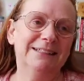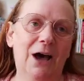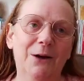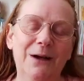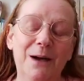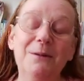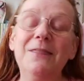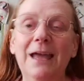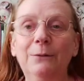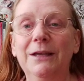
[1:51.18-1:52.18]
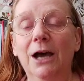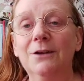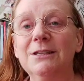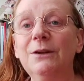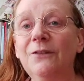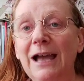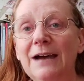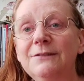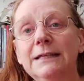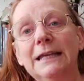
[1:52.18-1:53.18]
So but there we go. So if I
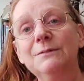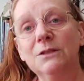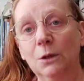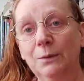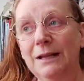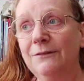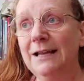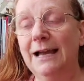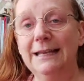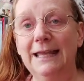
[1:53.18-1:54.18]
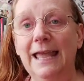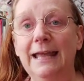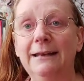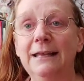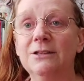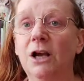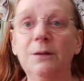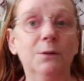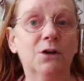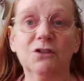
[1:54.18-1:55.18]
have to keep stopping every now and again, it's
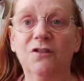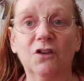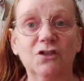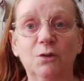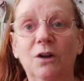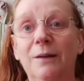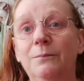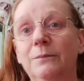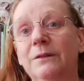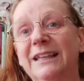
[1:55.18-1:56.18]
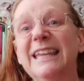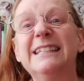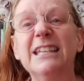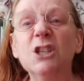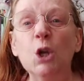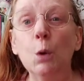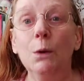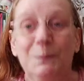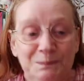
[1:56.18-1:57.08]
only because I've got to get a tissue.